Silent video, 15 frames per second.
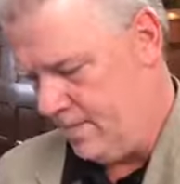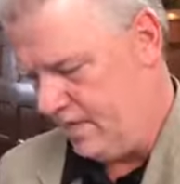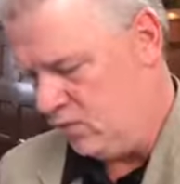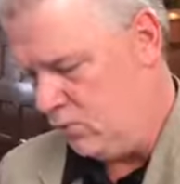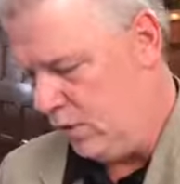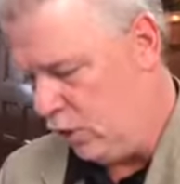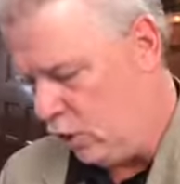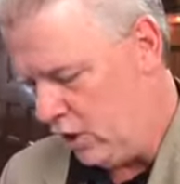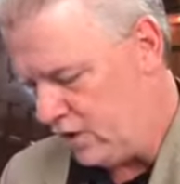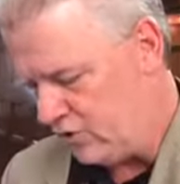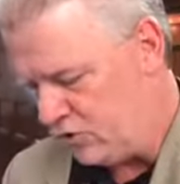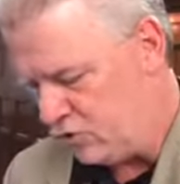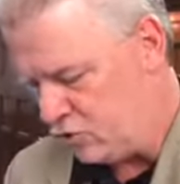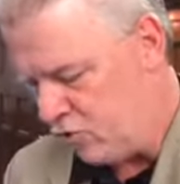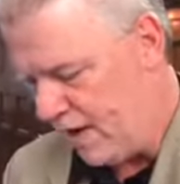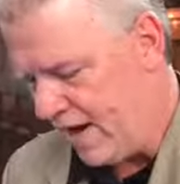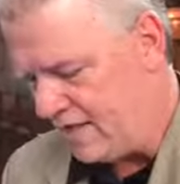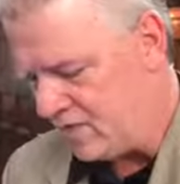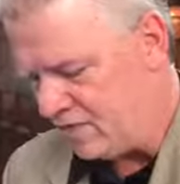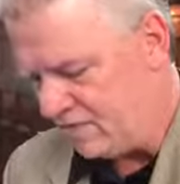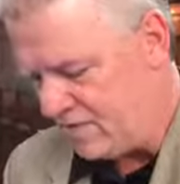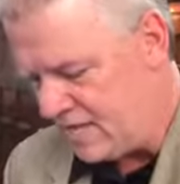As we look at the
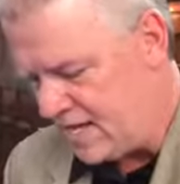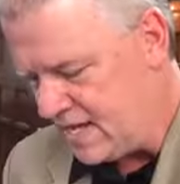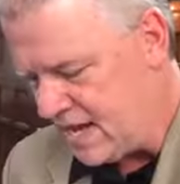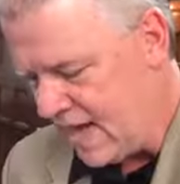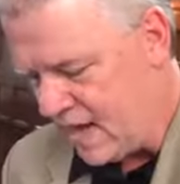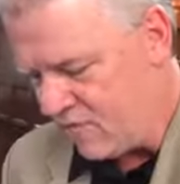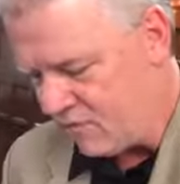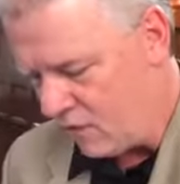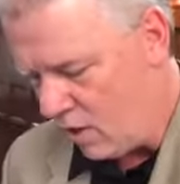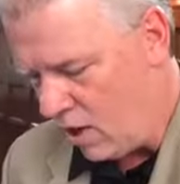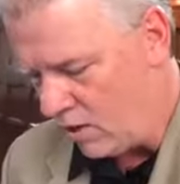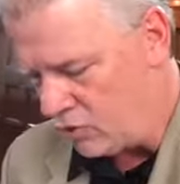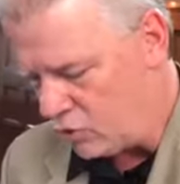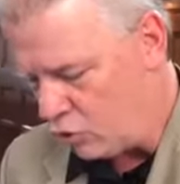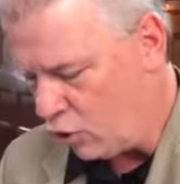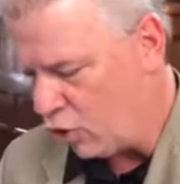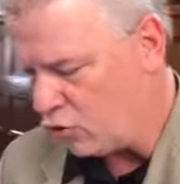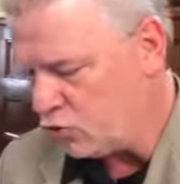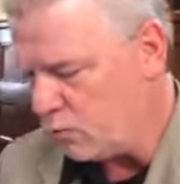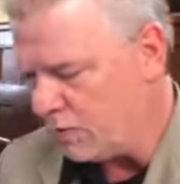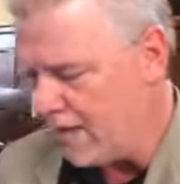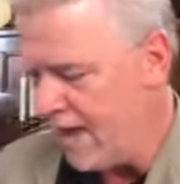strands of DNA for our
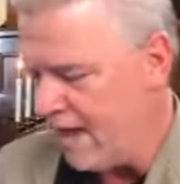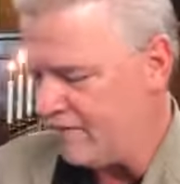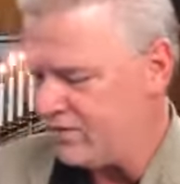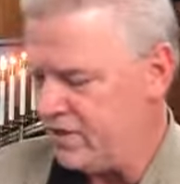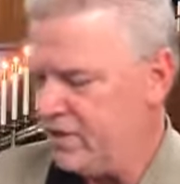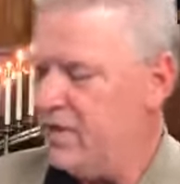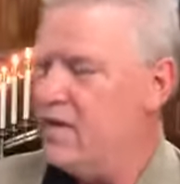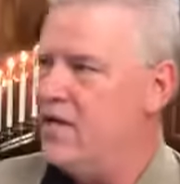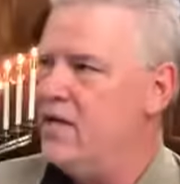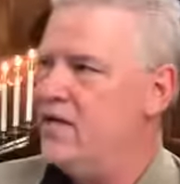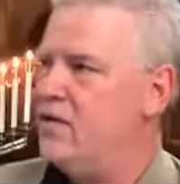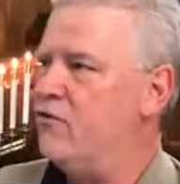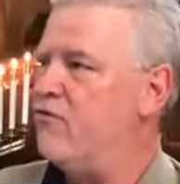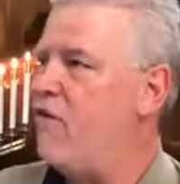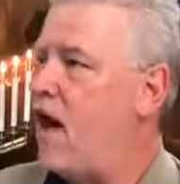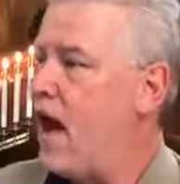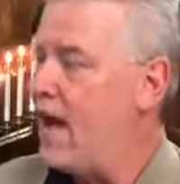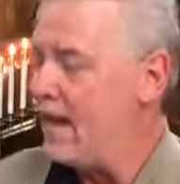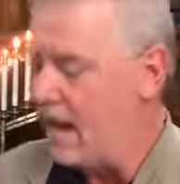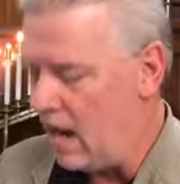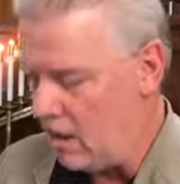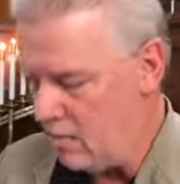church, we have to
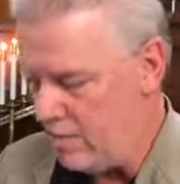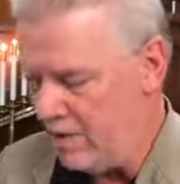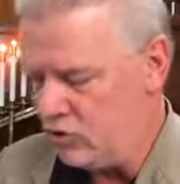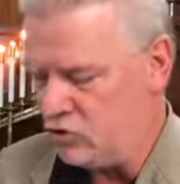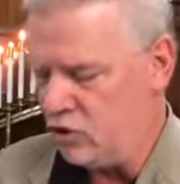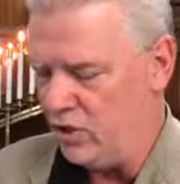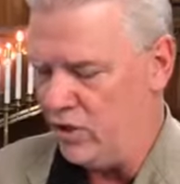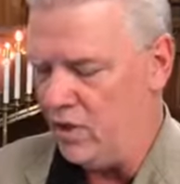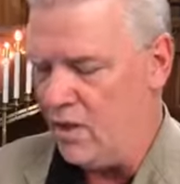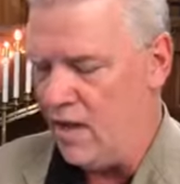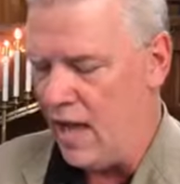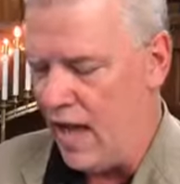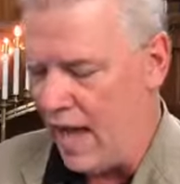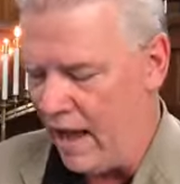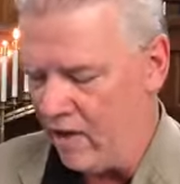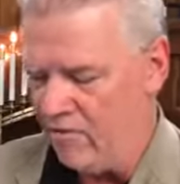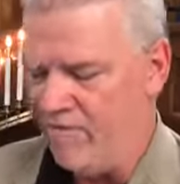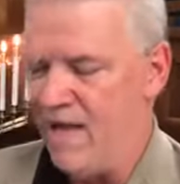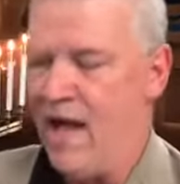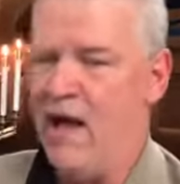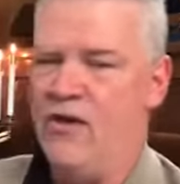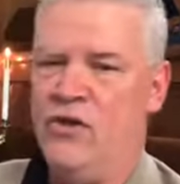define our mission our
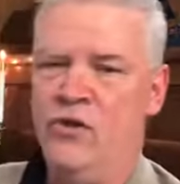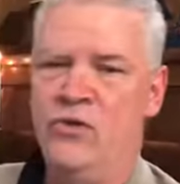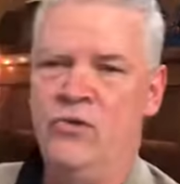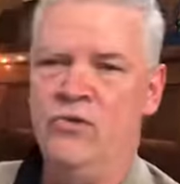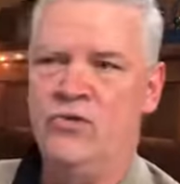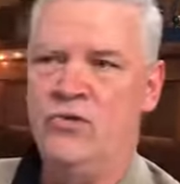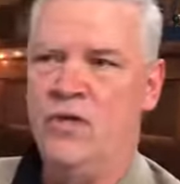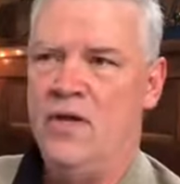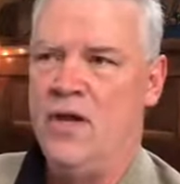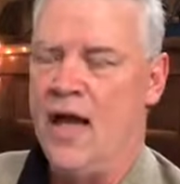values,